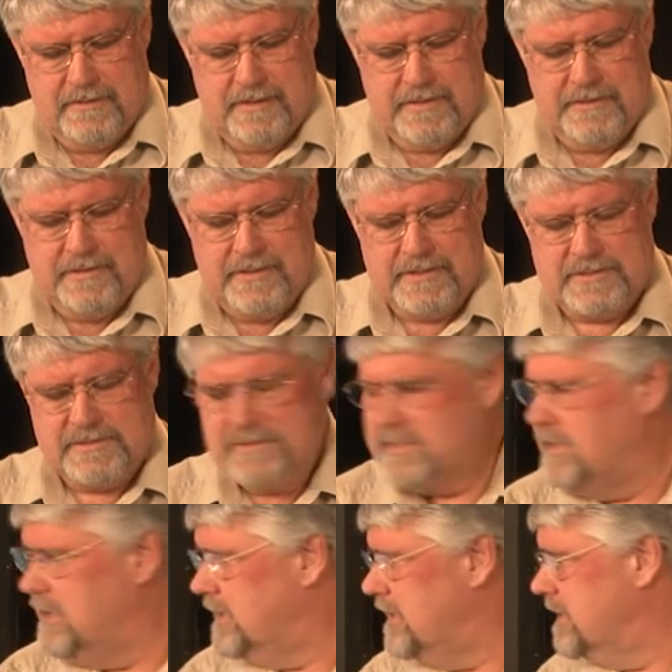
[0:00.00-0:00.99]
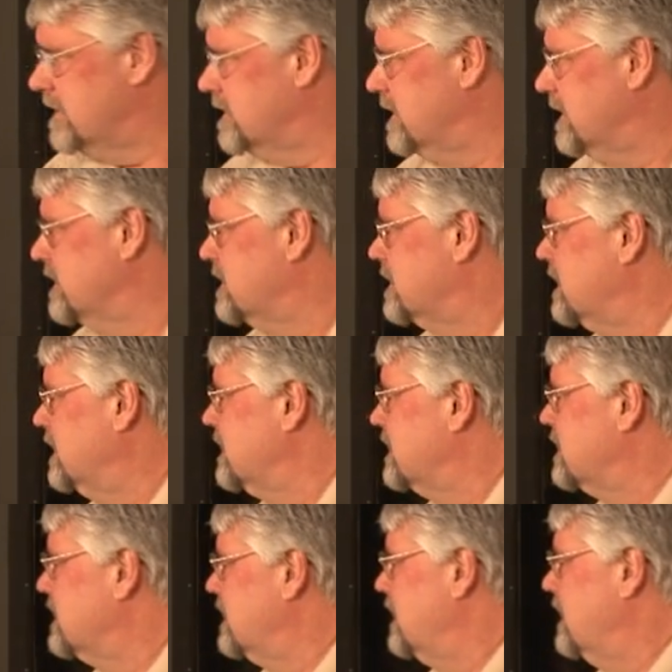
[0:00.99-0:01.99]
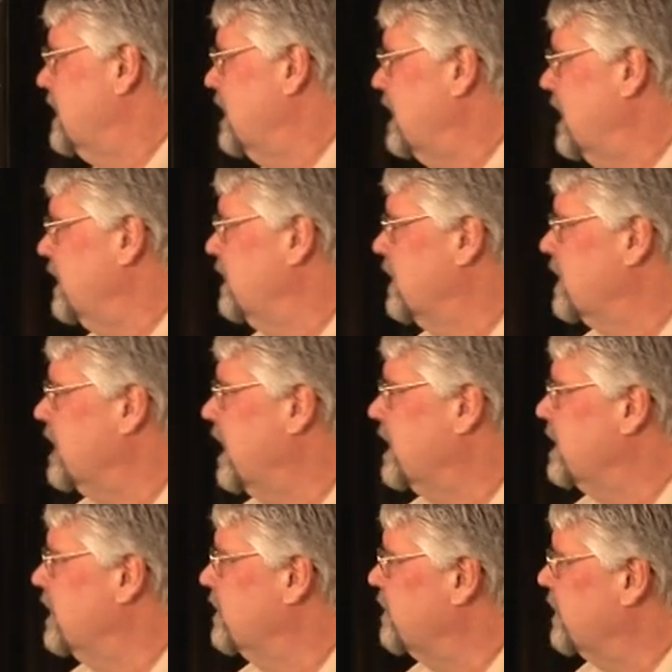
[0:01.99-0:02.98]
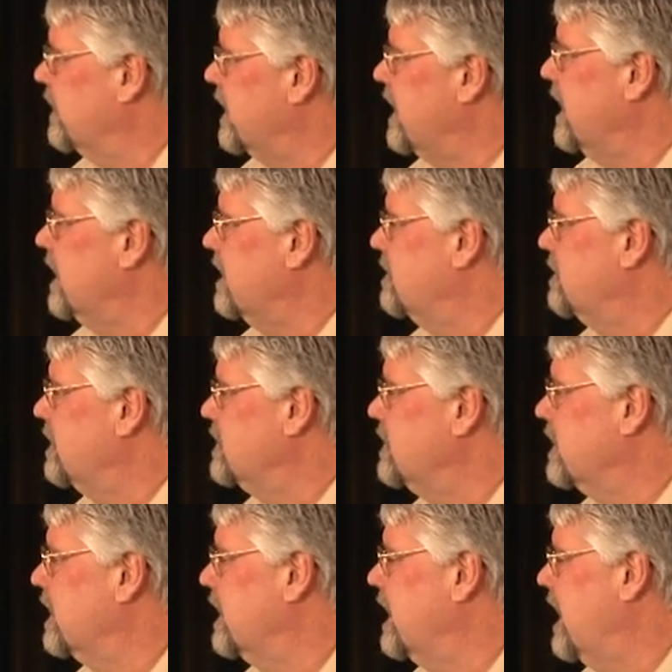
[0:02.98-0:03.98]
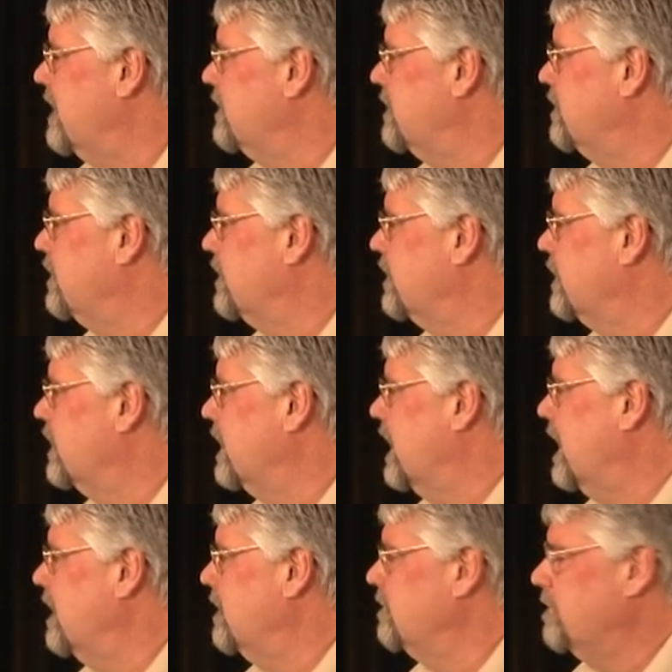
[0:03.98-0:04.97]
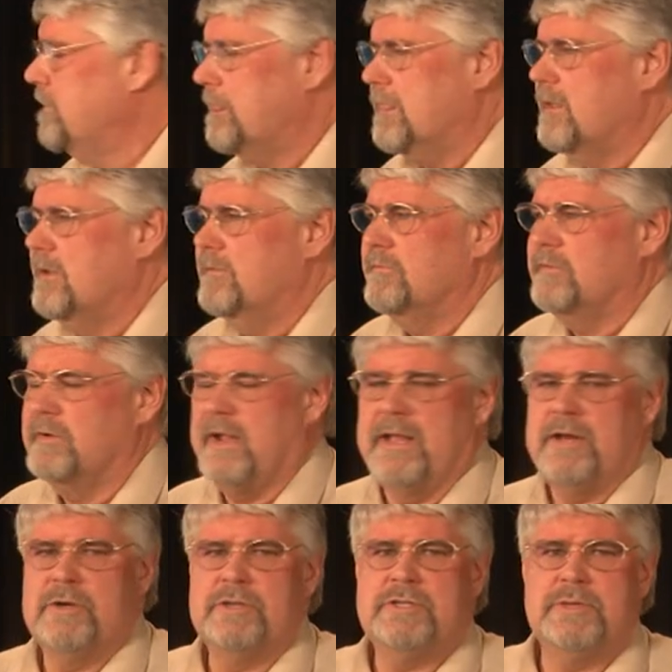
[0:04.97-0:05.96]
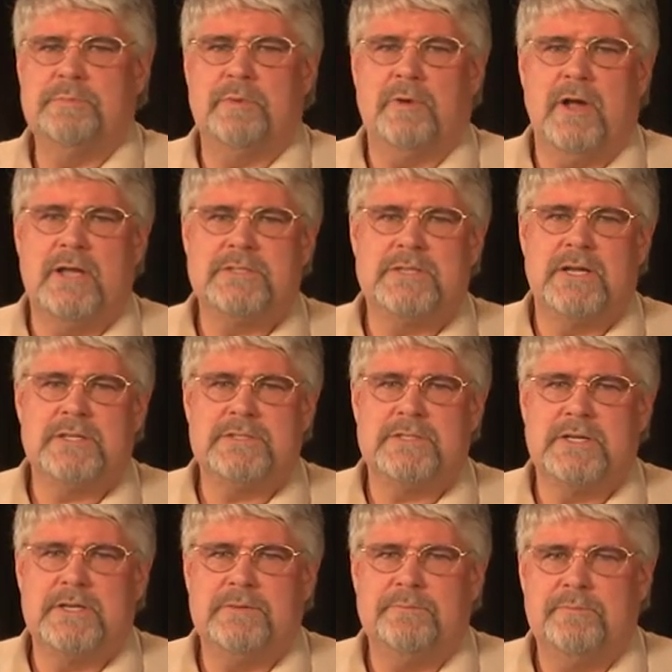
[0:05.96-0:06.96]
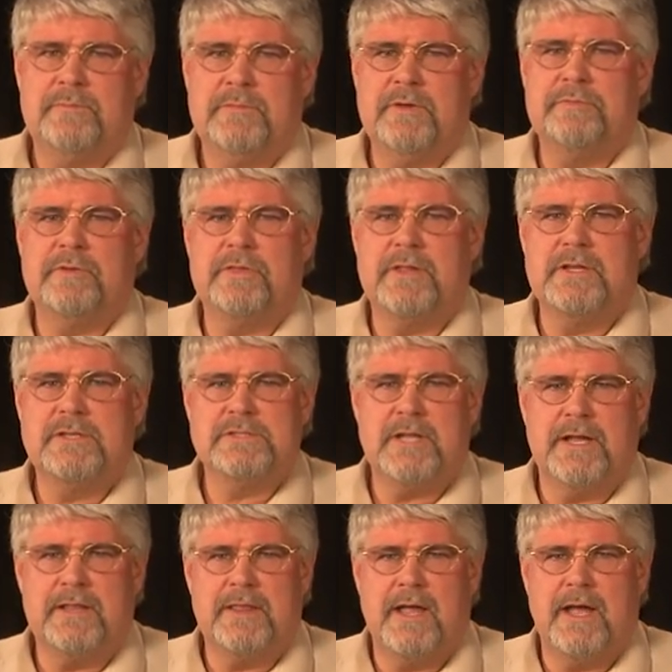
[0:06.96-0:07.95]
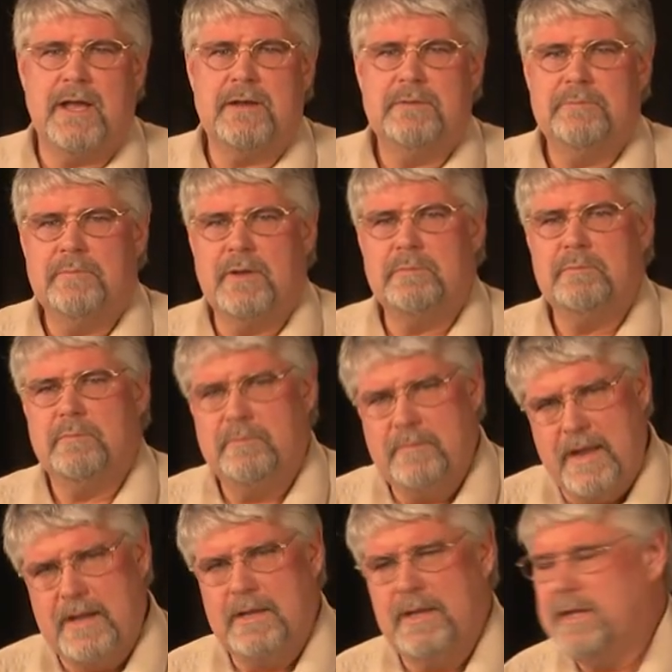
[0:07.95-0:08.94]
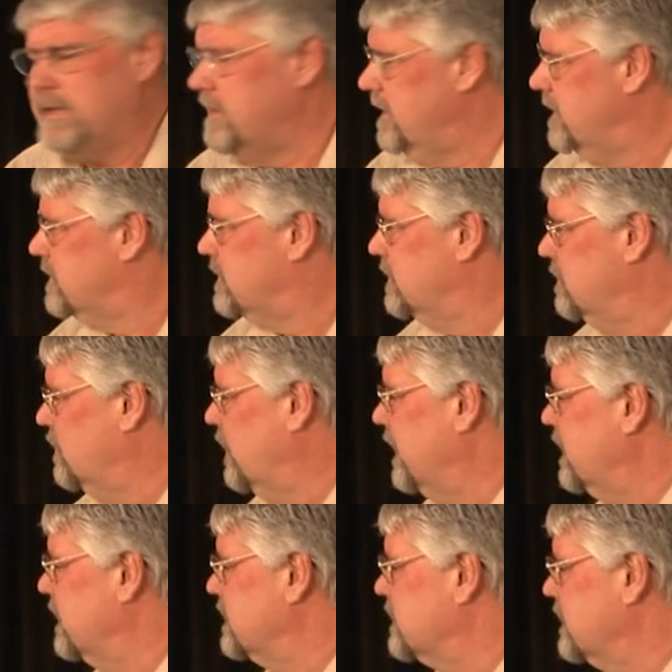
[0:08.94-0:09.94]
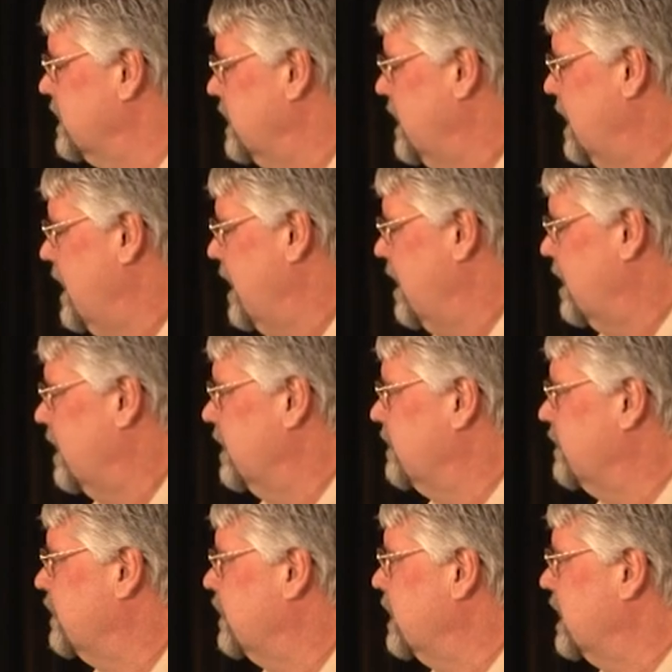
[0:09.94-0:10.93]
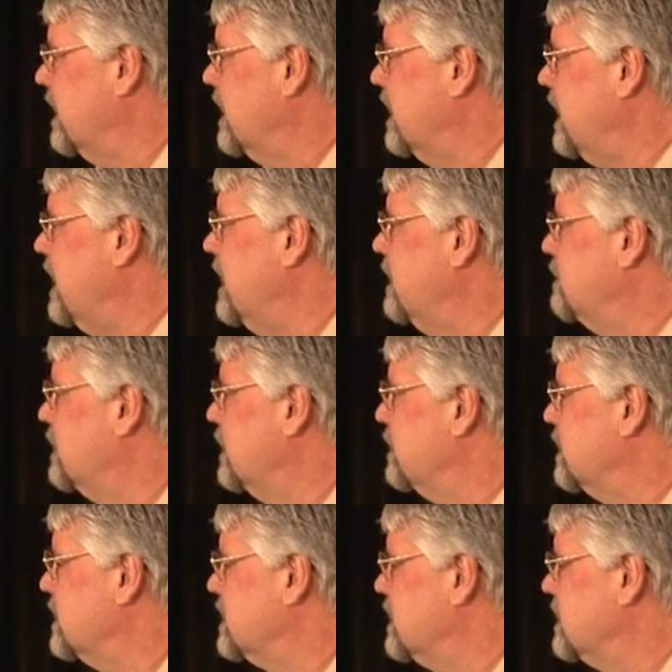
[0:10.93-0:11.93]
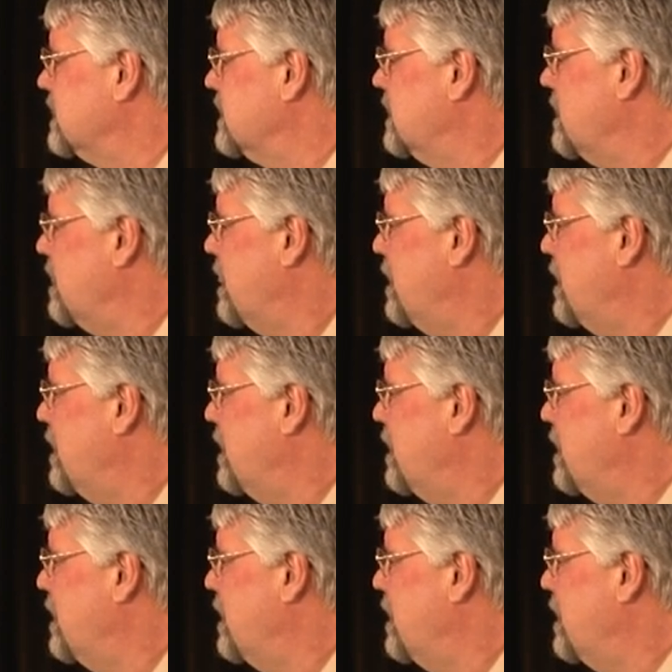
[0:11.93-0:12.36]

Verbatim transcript: in, this, in this instance, they look like they're for heat, but you can have them for, uh, for energy processing, different things like that. But mainly these two boilers are, are for heat purposes.